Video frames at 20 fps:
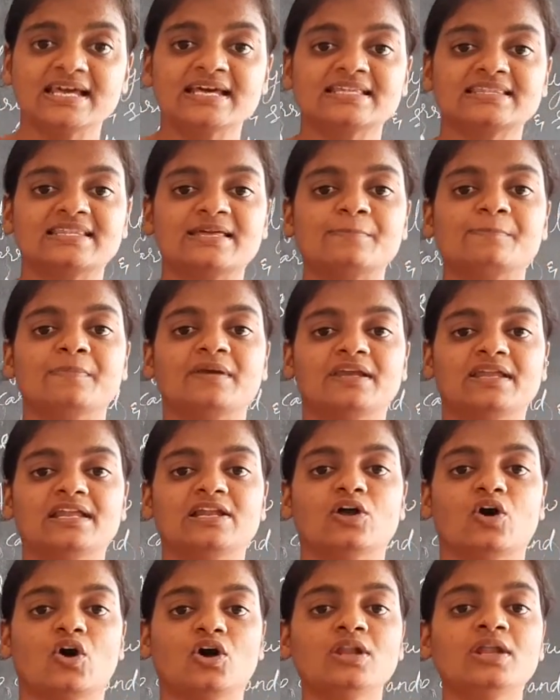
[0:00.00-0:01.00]
the
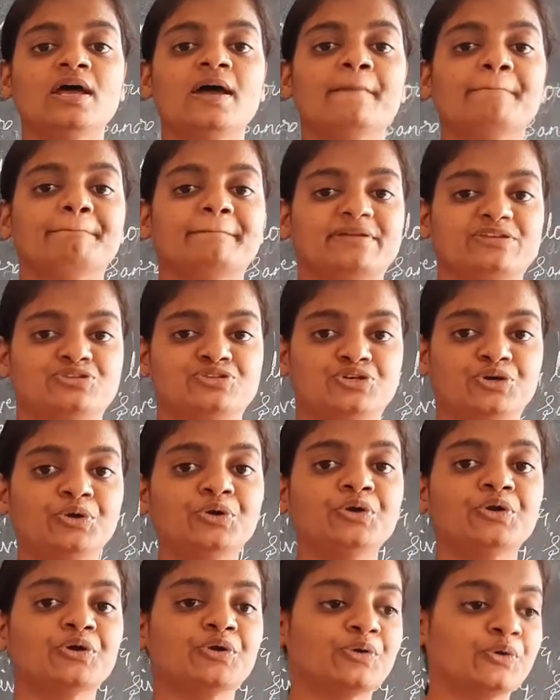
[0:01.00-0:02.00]
middle or mature
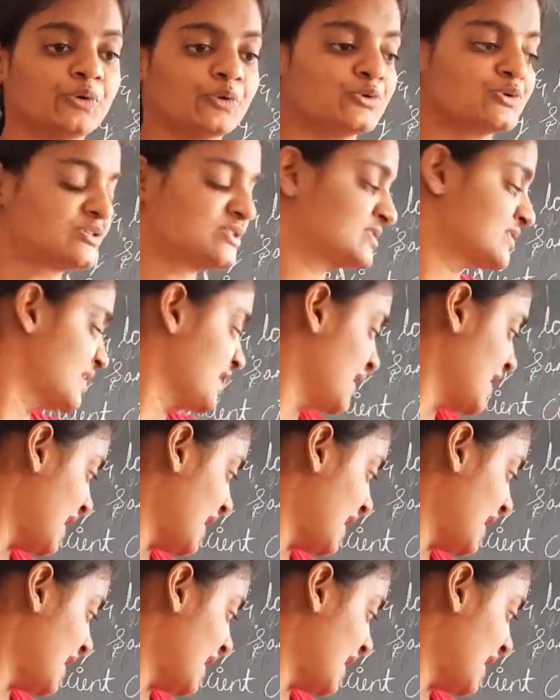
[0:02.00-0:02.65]
course,